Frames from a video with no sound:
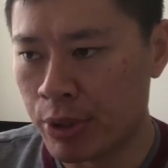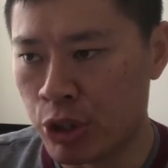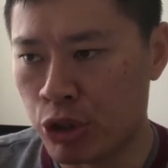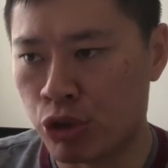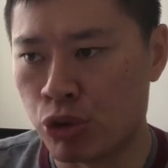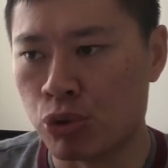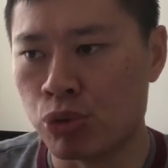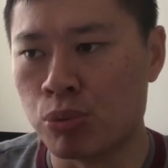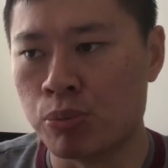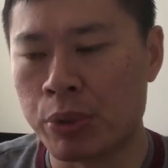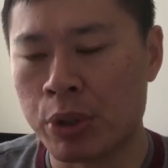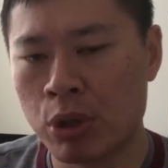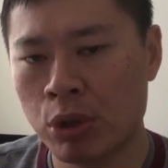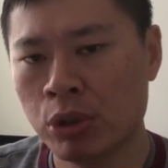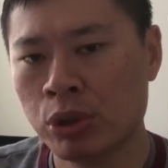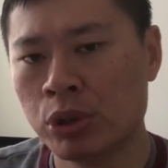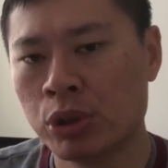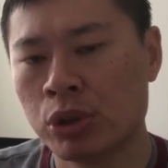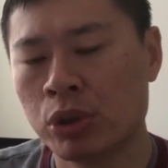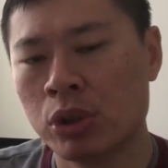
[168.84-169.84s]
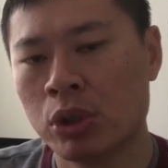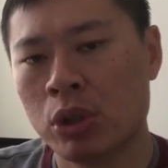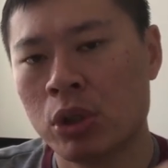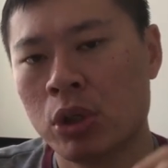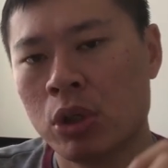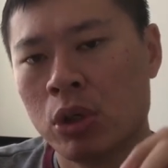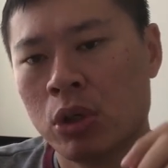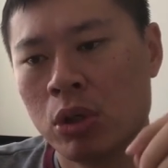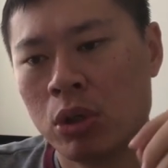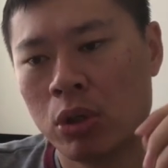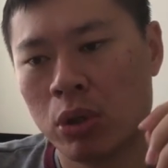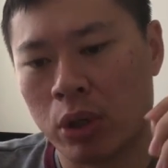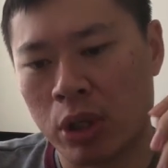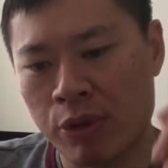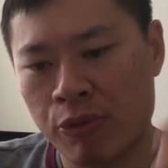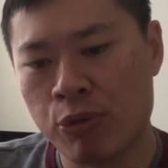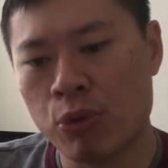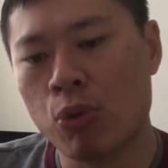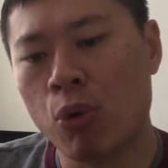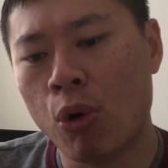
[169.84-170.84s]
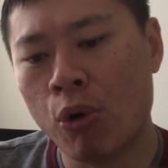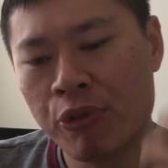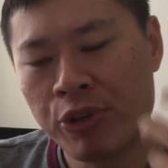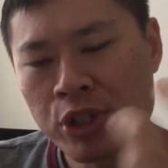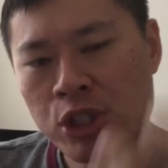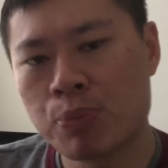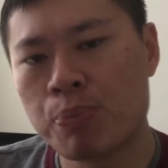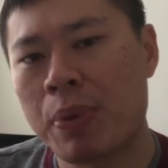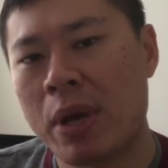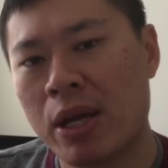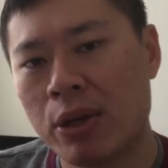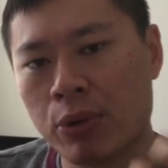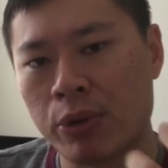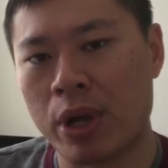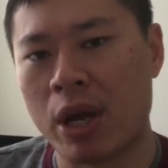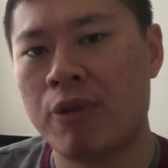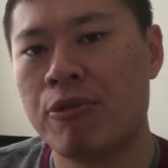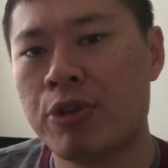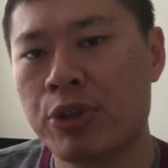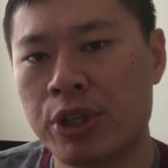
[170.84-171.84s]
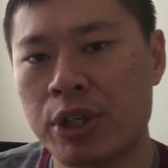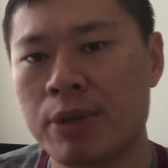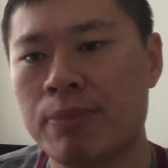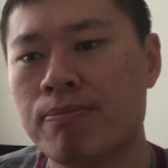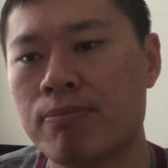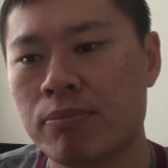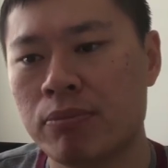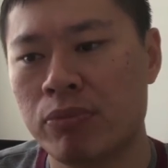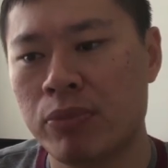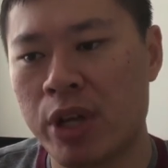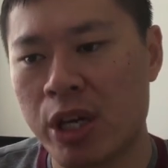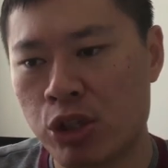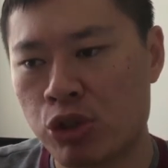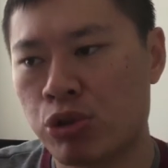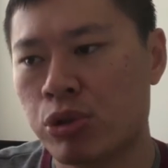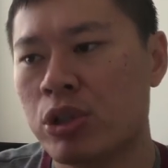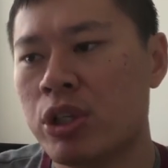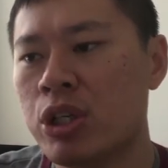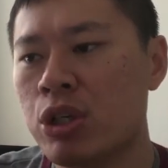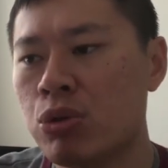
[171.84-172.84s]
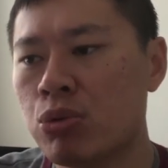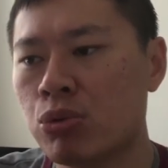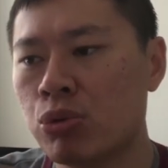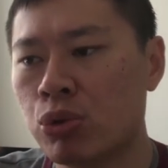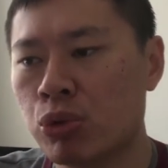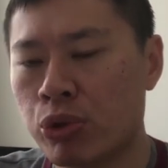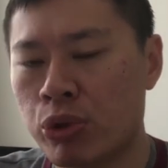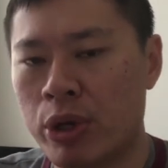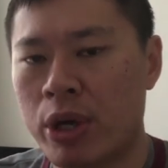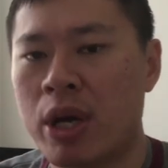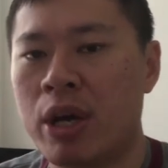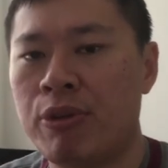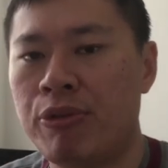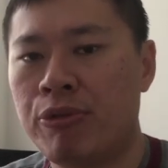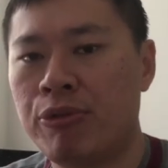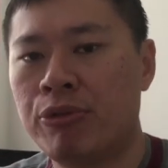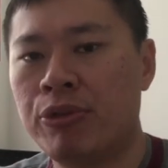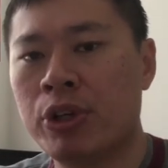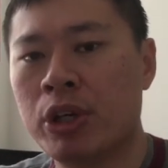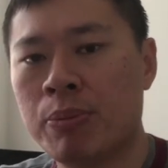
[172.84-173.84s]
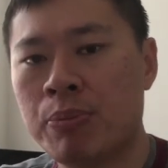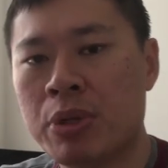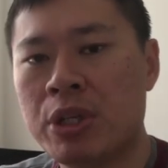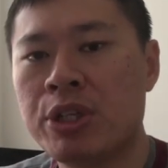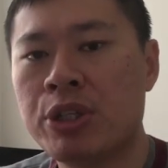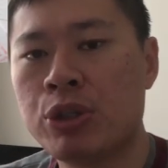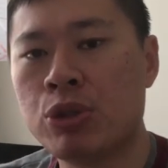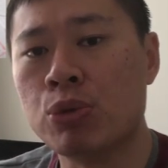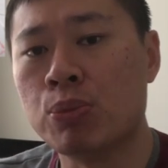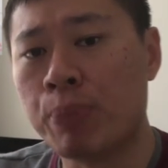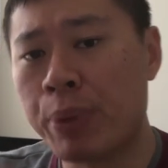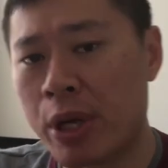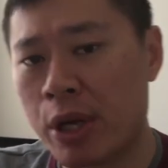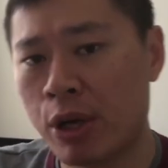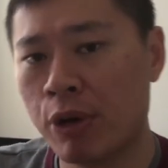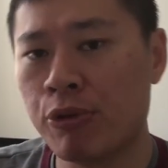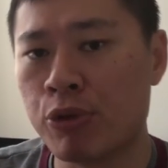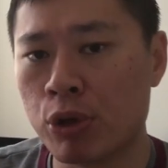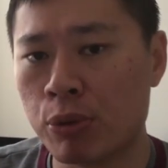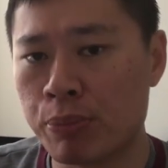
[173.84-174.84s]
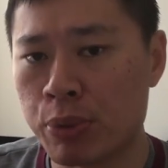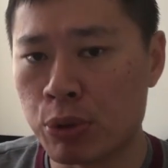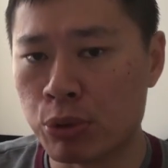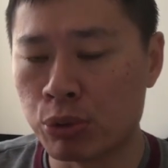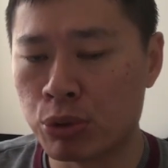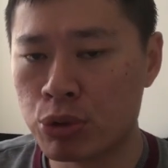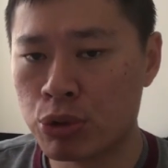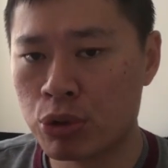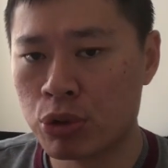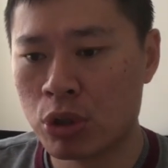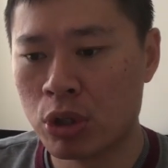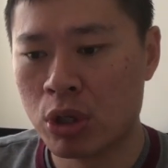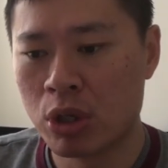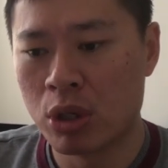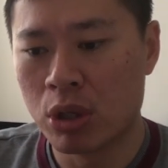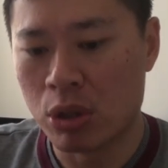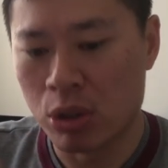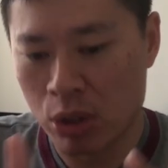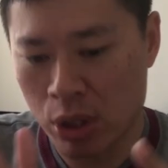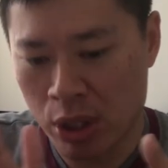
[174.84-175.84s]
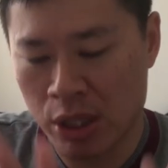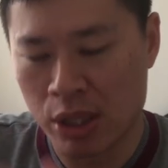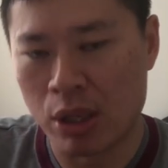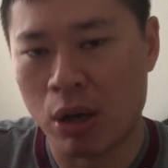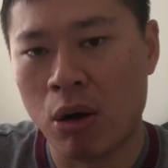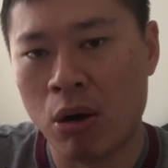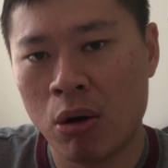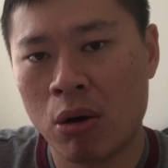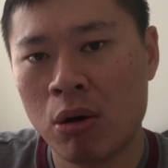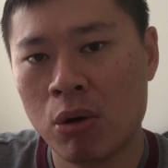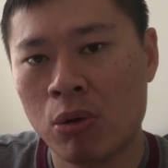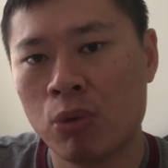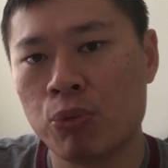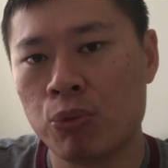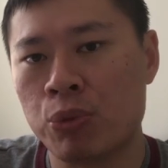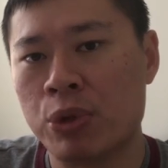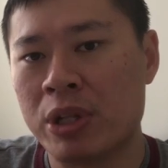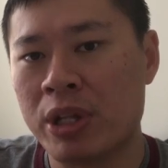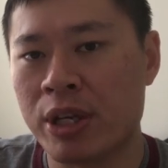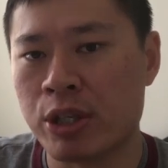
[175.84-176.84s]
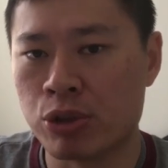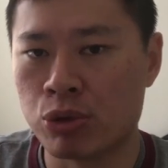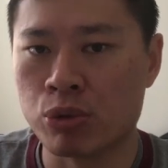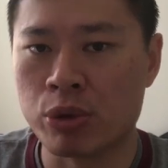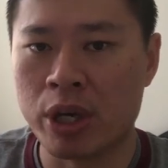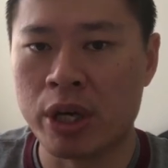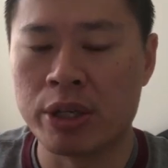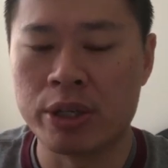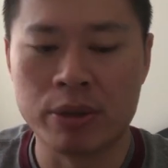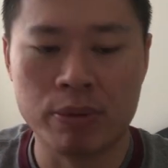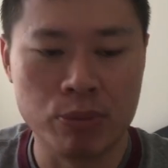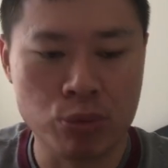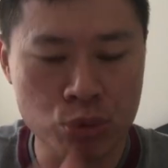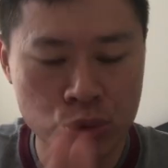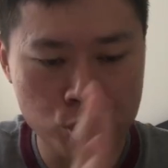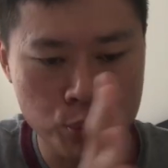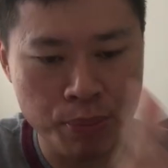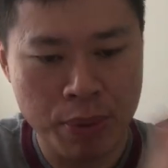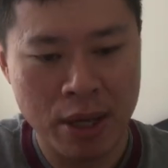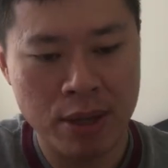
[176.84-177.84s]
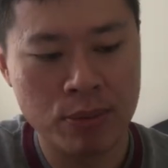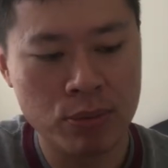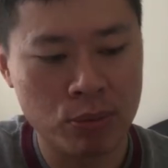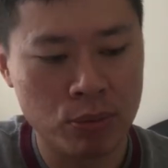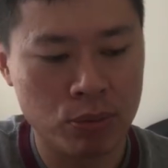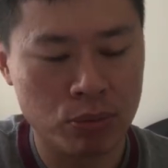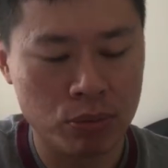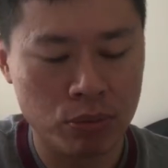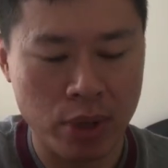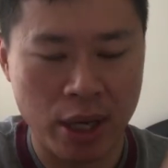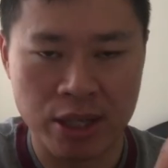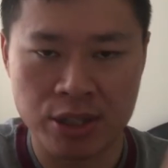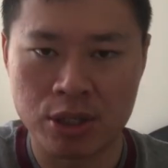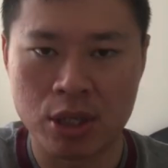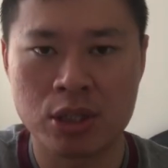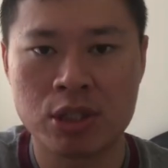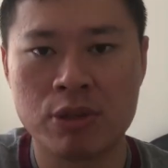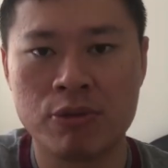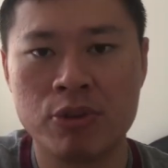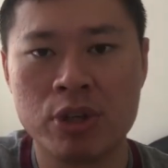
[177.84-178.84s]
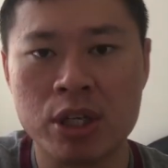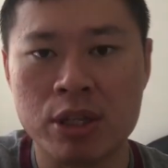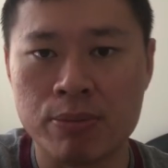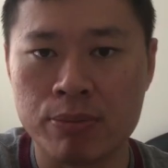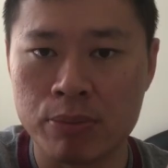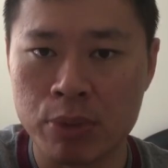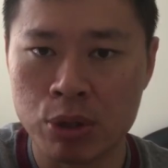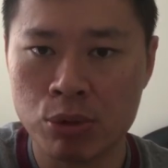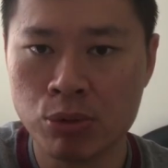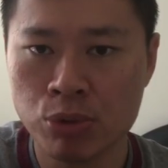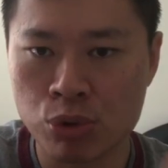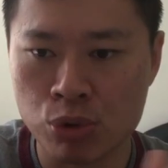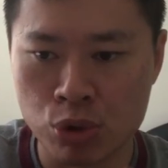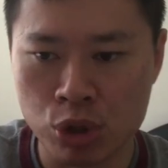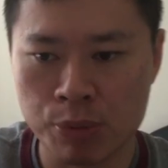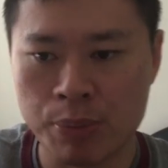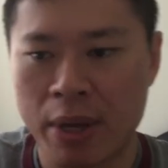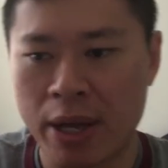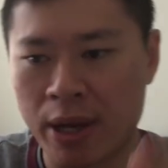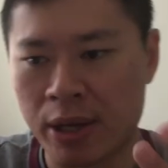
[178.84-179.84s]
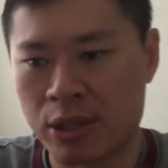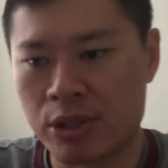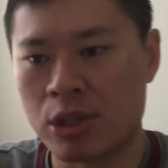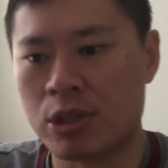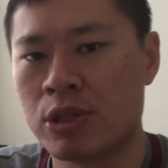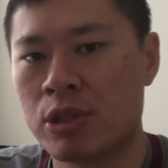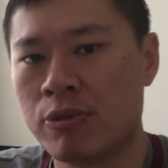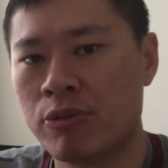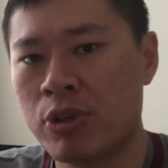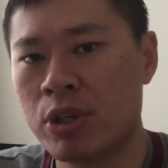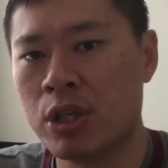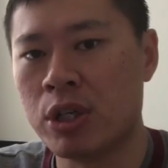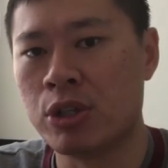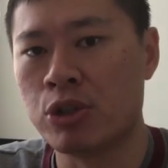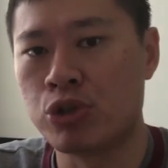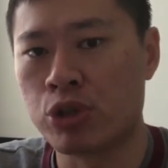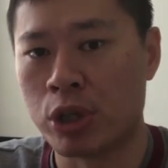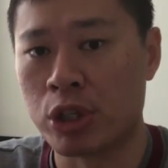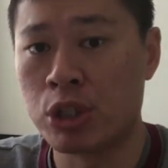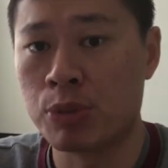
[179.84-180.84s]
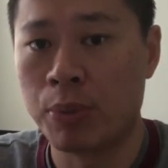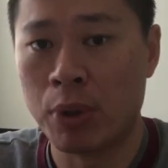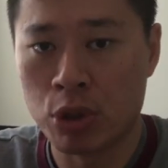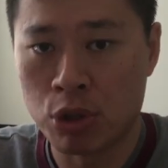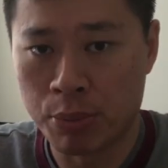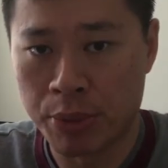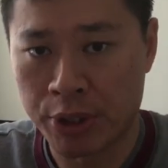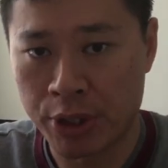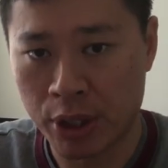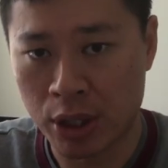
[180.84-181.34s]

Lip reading: issue, because if you overspend on everything, naturally you do not have the ability to pay off your bills. It all relates together. You spend excessively in meals, you spend excessively in transport, you'll be